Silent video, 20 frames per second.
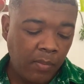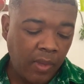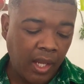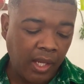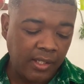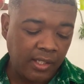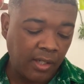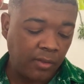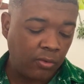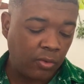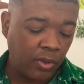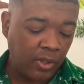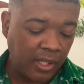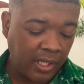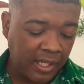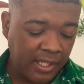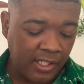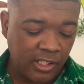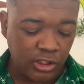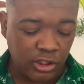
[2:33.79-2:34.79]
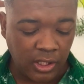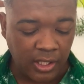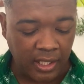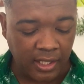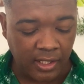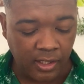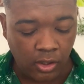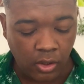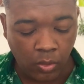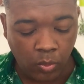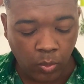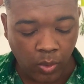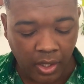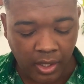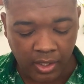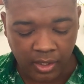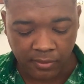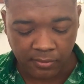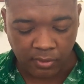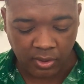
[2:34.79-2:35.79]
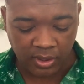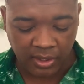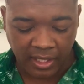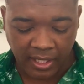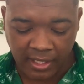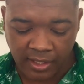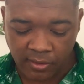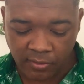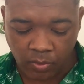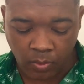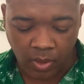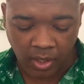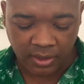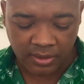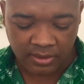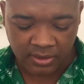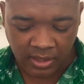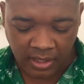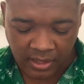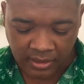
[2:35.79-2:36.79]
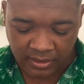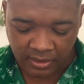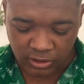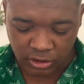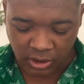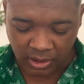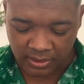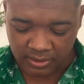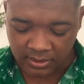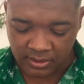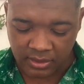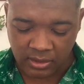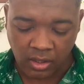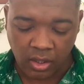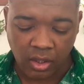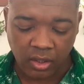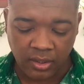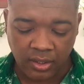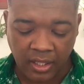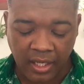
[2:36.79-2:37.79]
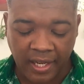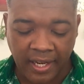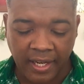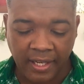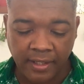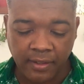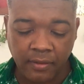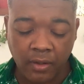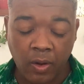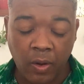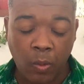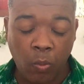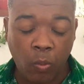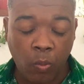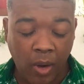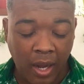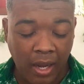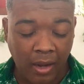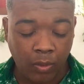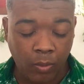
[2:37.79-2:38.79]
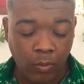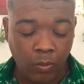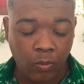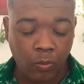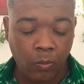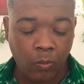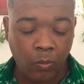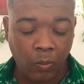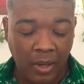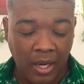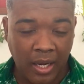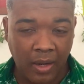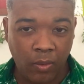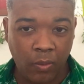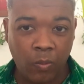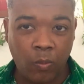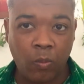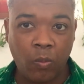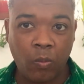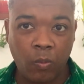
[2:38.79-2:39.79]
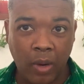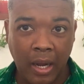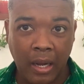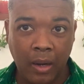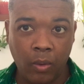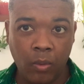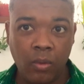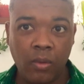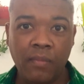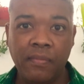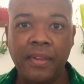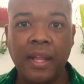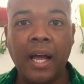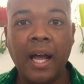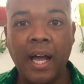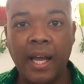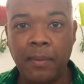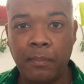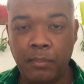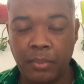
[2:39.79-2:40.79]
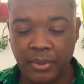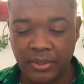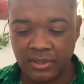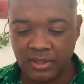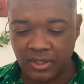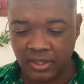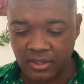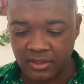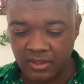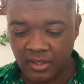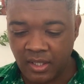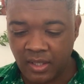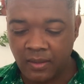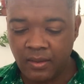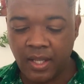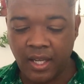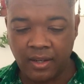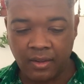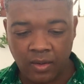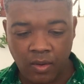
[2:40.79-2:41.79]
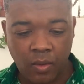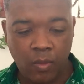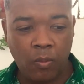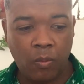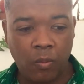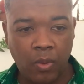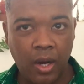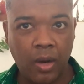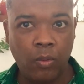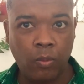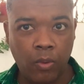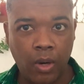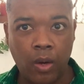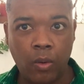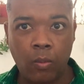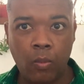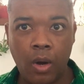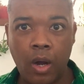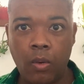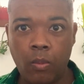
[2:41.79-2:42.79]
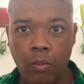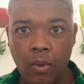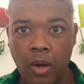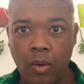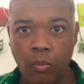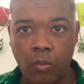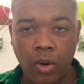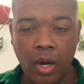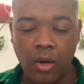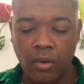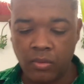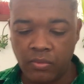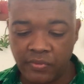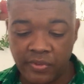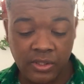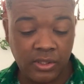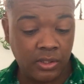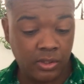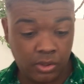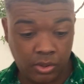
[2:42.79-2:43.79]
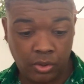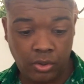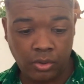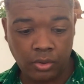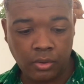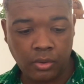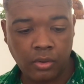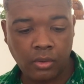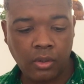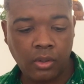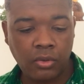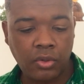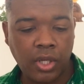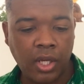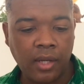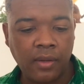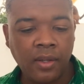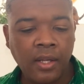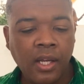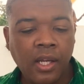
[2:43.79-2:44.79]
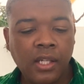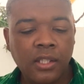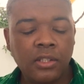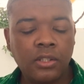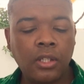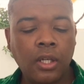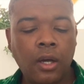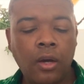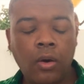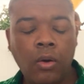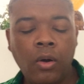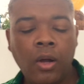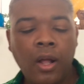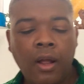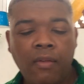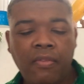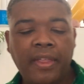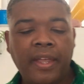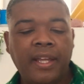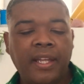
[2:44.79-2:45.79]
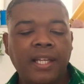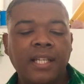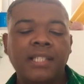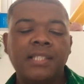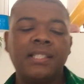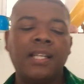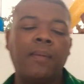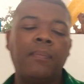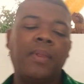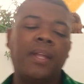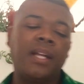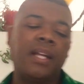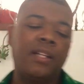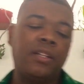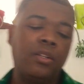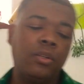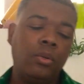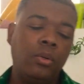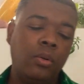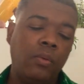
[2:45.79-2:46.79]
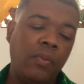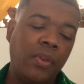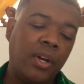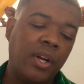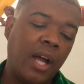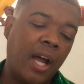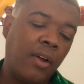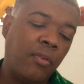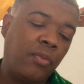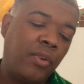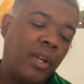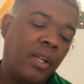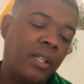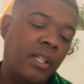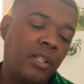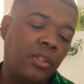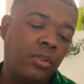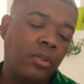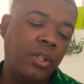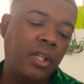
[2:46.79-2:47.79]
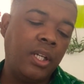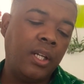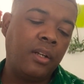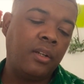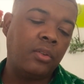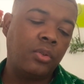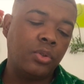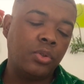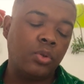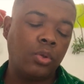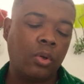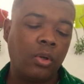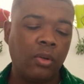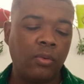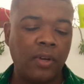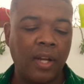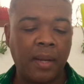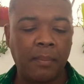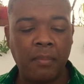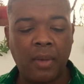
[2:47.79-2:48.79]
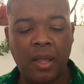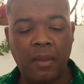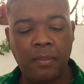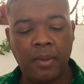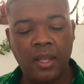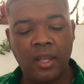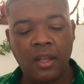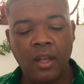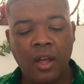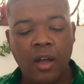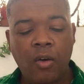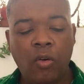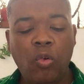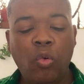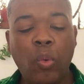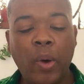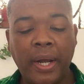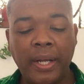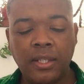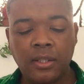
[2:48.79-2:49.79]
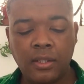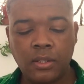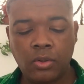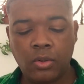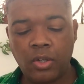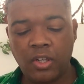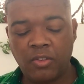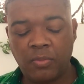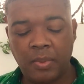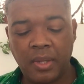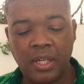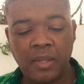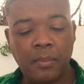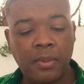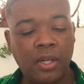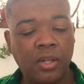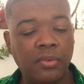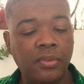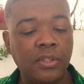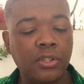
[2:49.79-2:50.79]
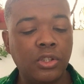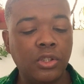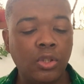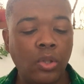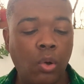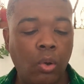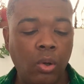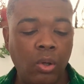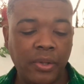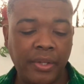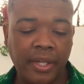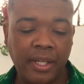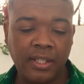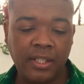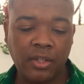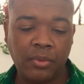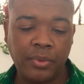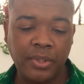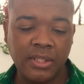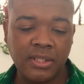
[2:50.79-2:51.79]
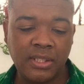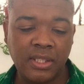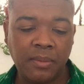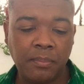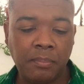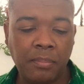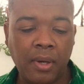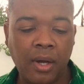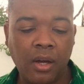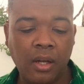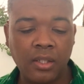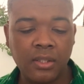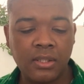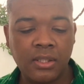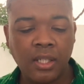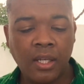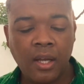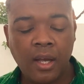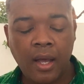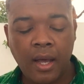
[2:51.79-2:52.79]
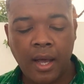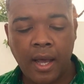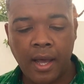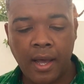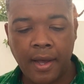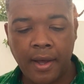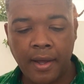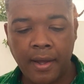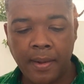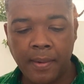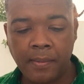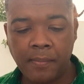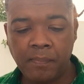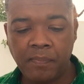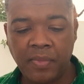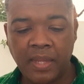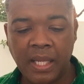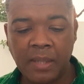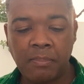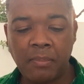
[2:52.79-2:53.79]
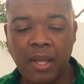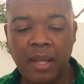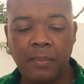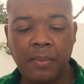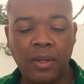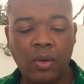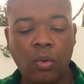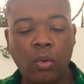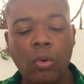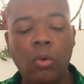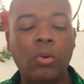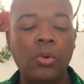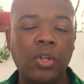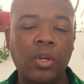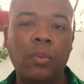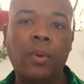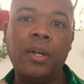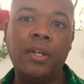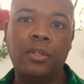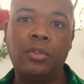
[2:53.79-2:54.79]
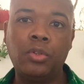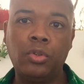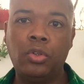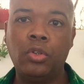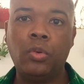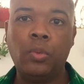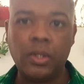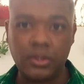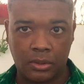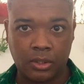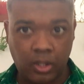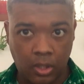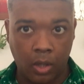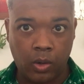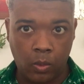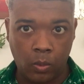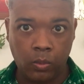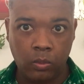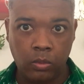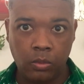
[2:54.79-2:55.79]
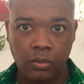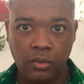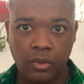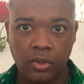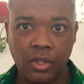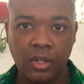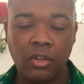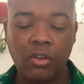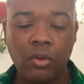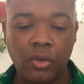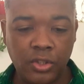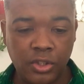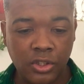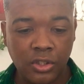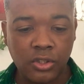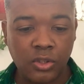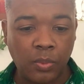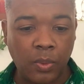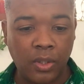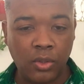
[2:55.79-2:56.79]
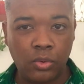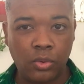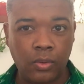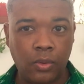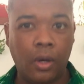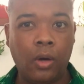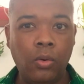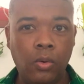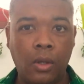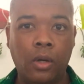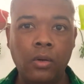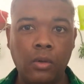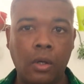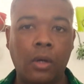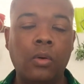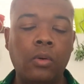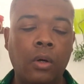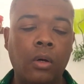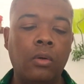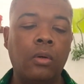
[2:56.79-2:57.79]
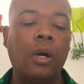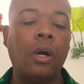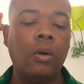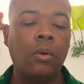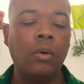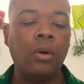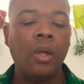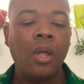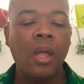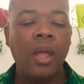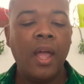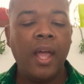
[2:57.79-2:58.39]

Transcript: And then for the energy heading your way, you've got the Eight of Wands, the Justice card, and wow, wow, wow, the High Priestess. Like, wow, wow, wow, wow, wow. This is good. Okay. So there is something that you know, I feel that you needed to sort of like maybe wait. It could have been a bit of a stall there in the recent past. That maybe all you wanted to do was go. You know, you just wanted to go, go, go, go, go.